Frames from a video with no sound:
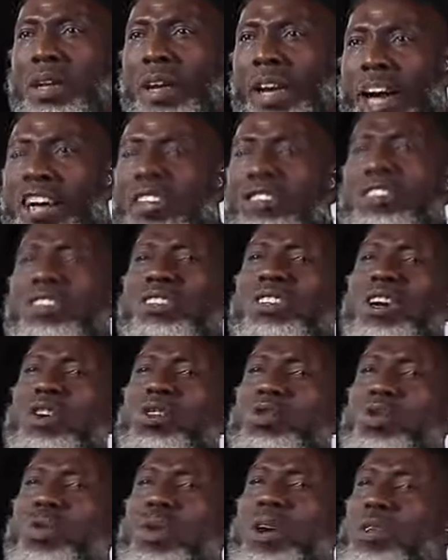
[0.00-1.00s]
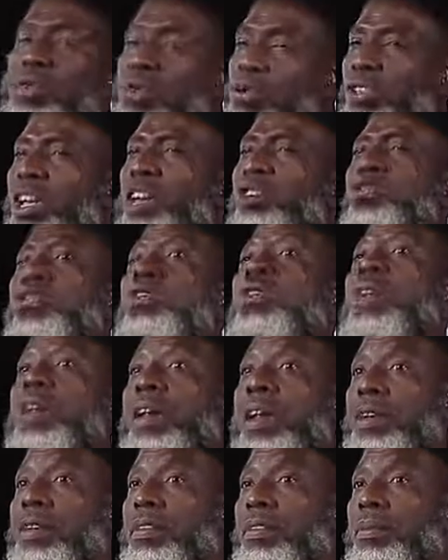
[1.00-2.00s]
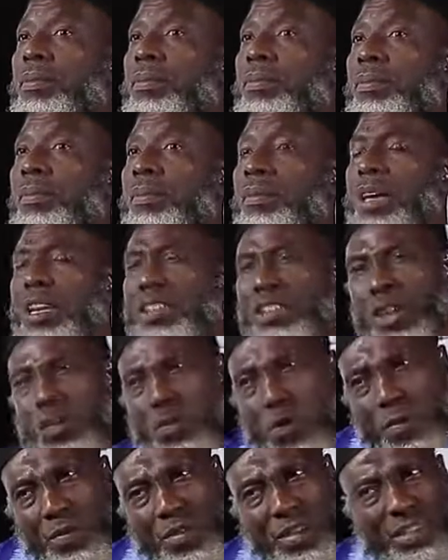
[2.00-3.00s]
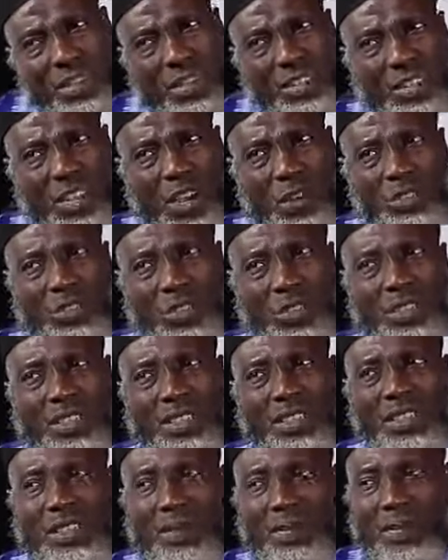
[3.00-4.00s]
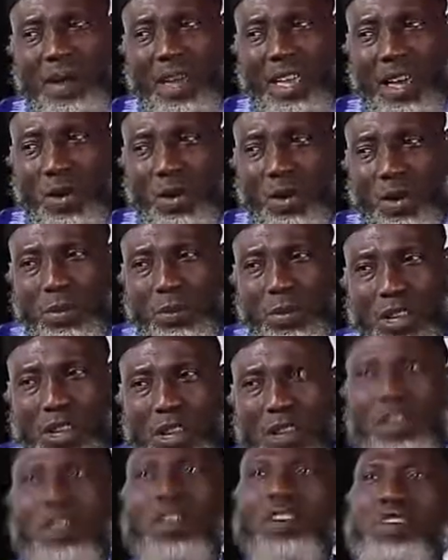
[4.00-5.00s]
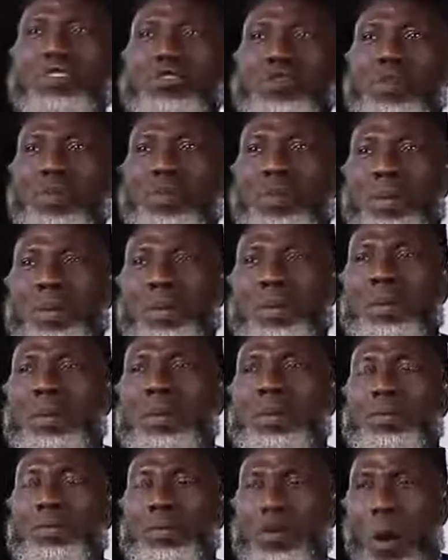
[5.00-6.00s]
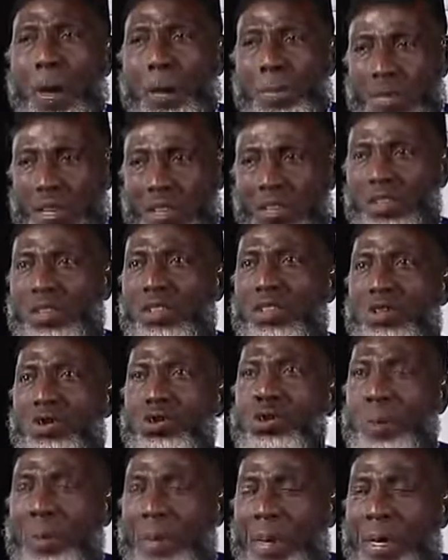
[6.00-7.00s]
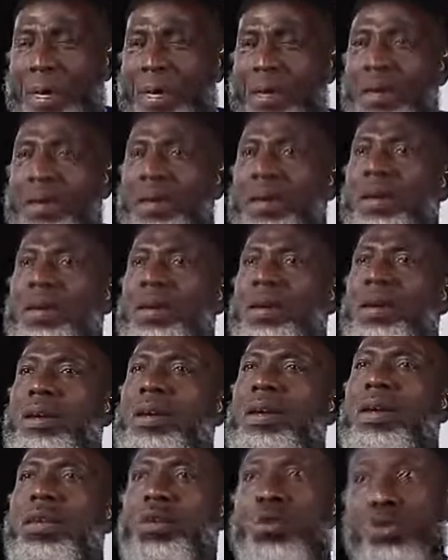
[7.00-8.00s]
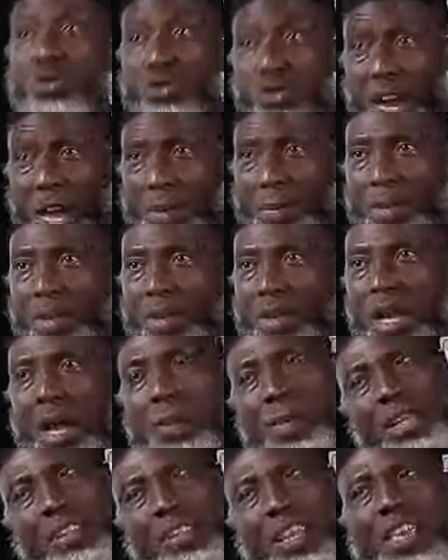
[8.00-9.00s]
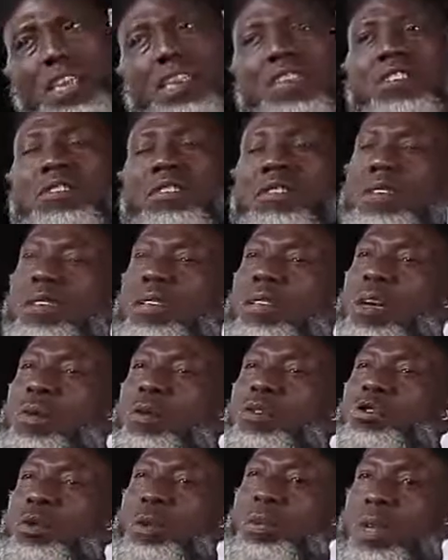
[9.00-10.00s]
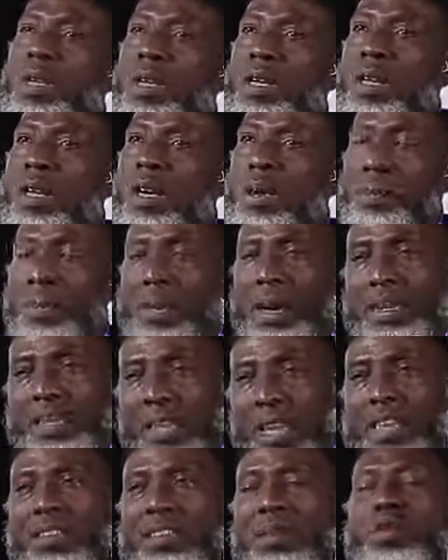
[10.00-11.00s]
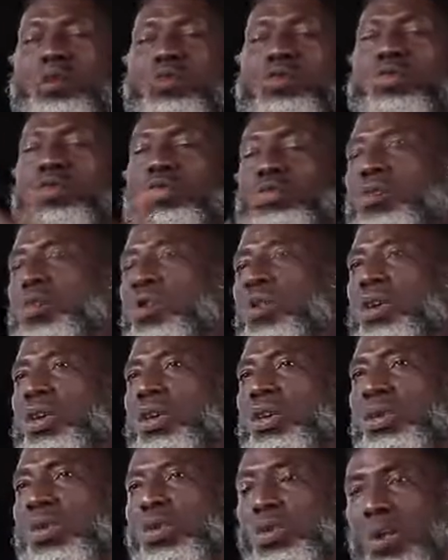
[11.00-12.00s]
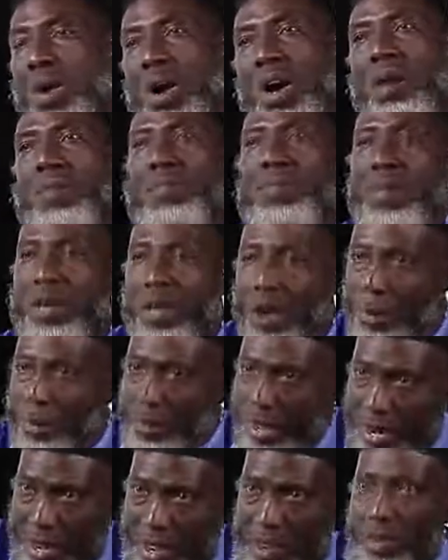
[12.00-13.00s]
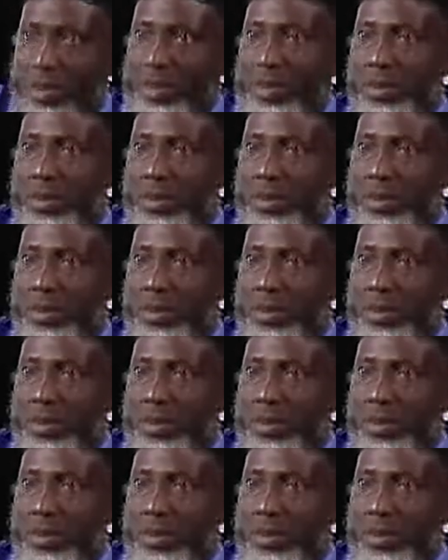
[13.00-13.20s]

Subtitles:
cash discount when goods are sold on credit. By the time you offer discounts, the buyer will be encouraged, will be prompted to pay in good time. And by the time he is able to pay, by the time he is able to do so, you have your money